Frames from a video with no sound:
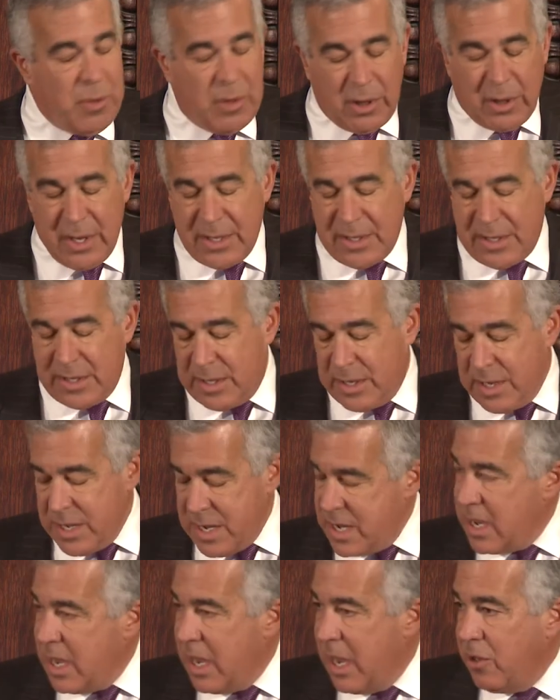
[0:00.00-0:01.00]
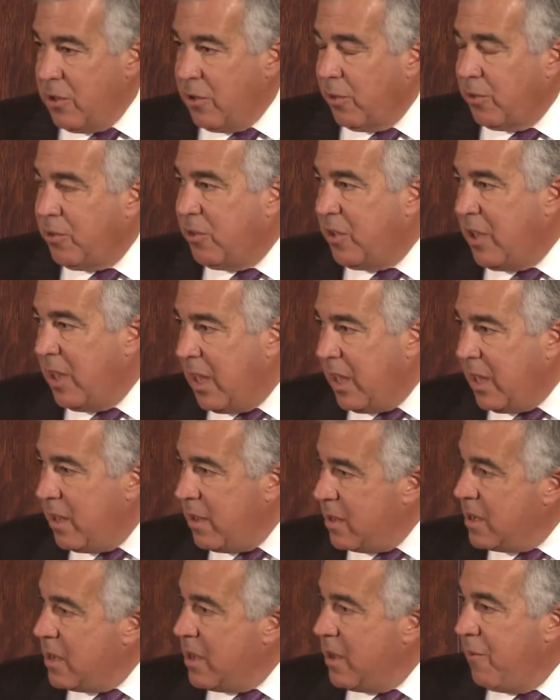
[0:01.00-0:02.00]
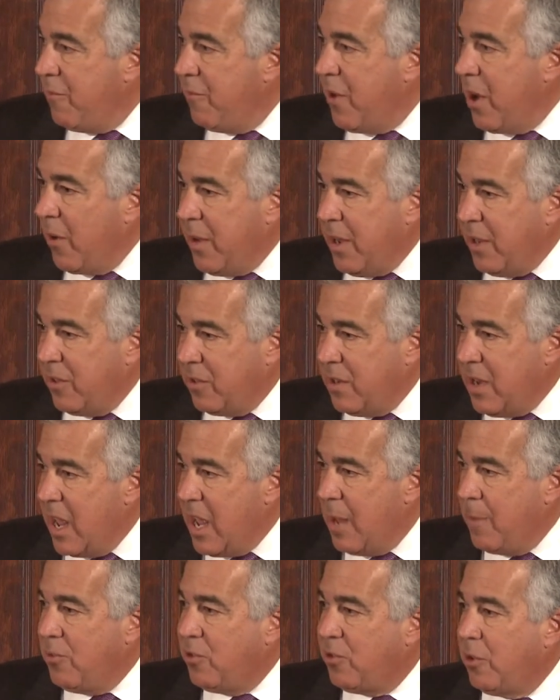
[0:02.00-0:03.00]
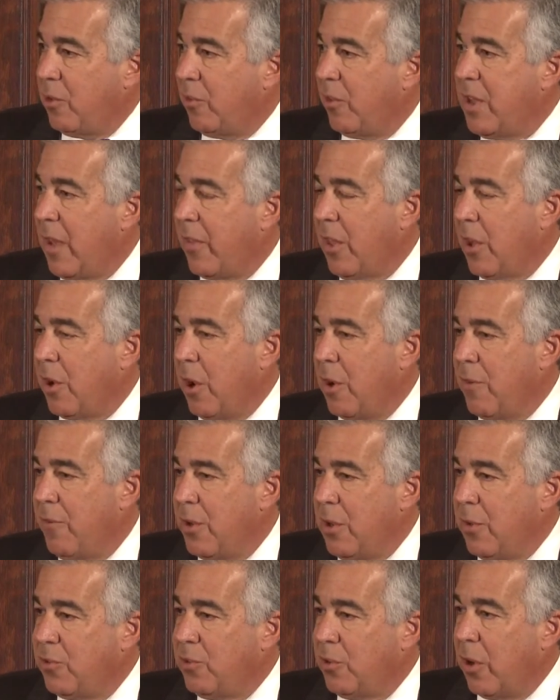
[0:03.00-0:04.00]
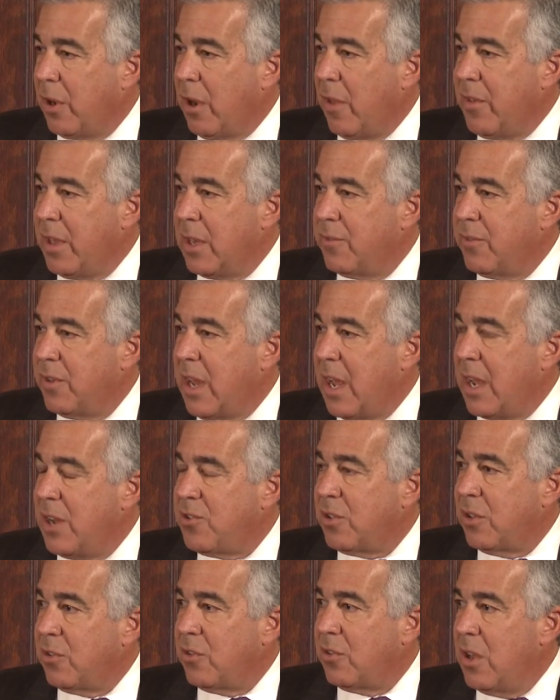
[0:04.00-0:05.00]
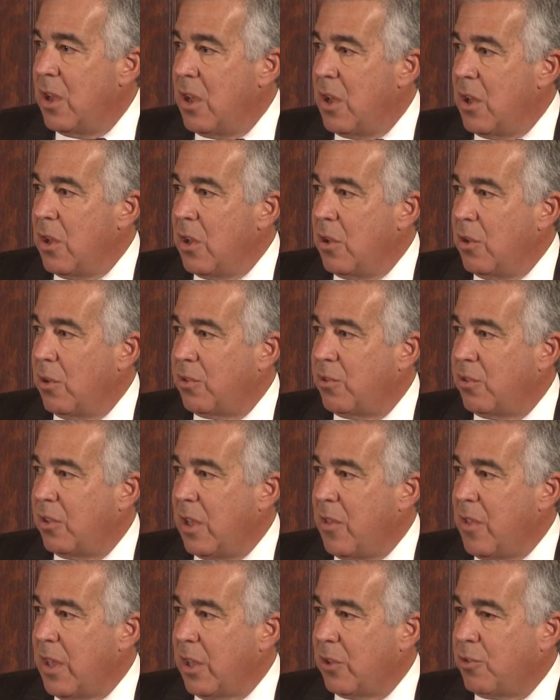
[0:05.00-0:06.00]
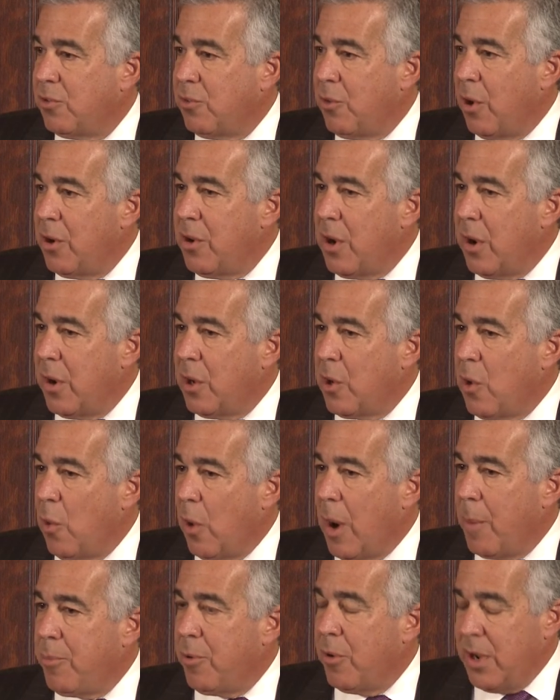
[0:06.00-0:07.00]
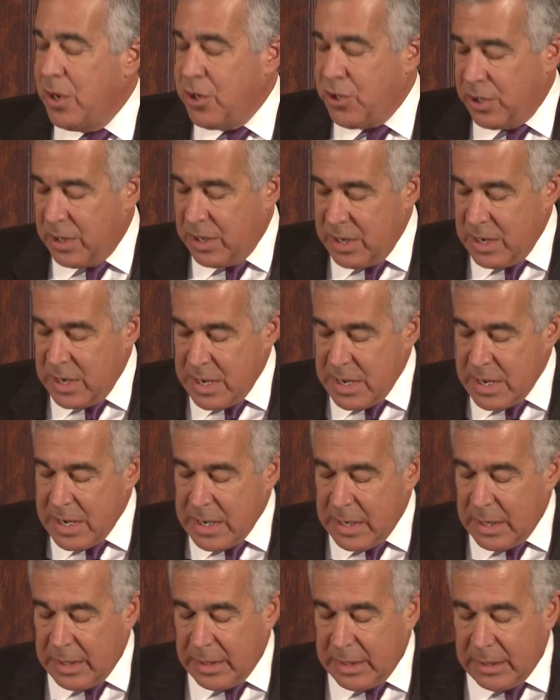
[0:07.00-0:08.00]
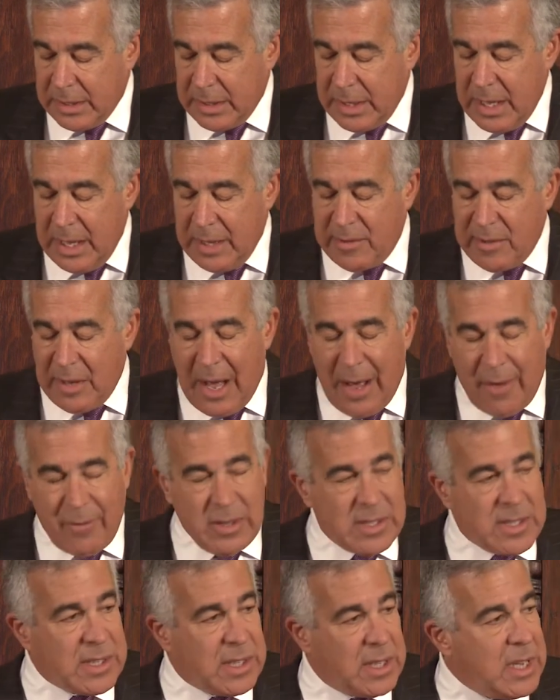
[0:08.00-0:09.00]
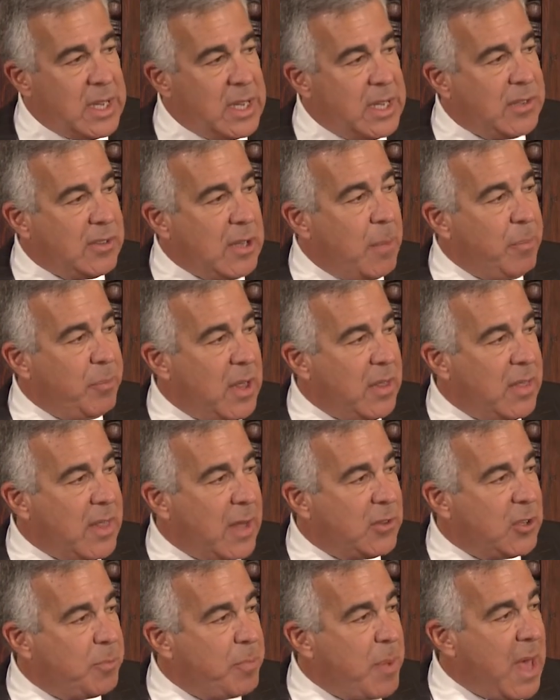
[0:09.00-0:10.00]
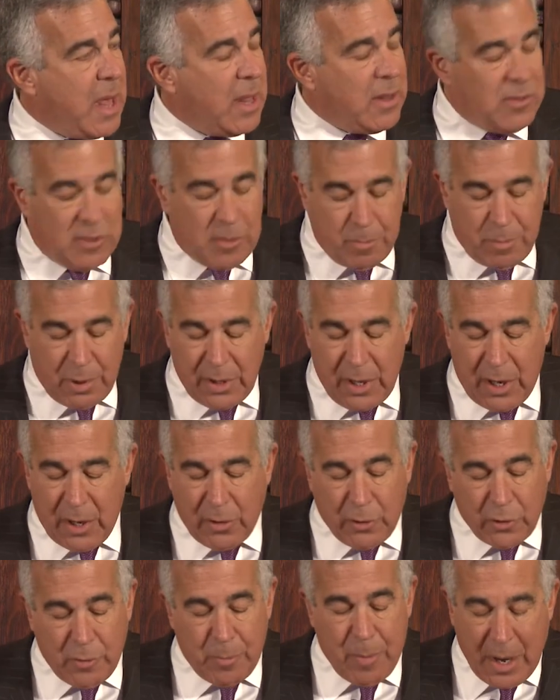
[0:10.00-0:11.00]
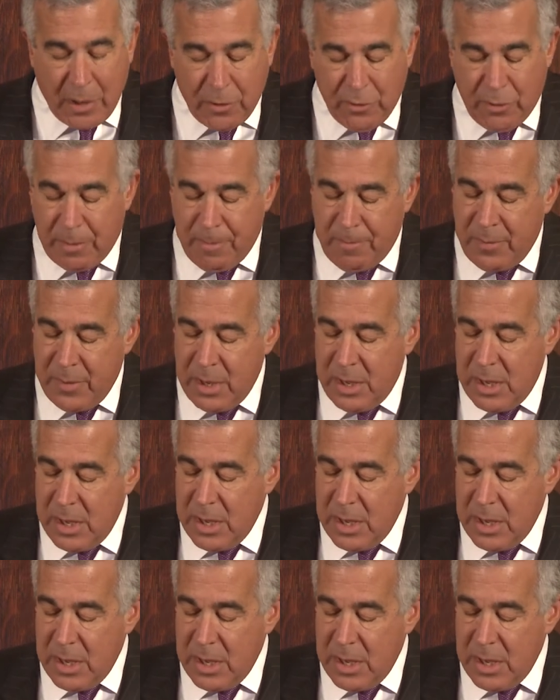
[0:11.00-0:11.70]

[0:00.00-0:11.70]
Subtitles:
the list and you'll see various names, certainly on the cover, you saw it on the invitations, you'll see the extraordinary cooperation. It's obviously something that spans the political spectrum.